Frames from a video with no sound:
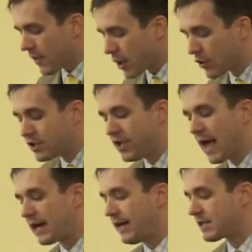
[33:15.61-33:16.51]
that
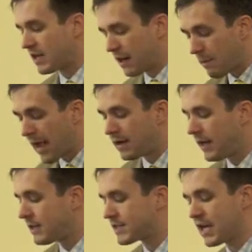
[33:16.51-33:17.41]
Christianity is a
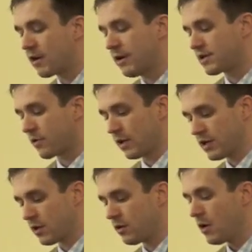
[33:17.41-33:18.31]
demanding and serious
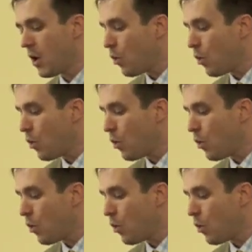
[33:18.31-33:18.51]
religion.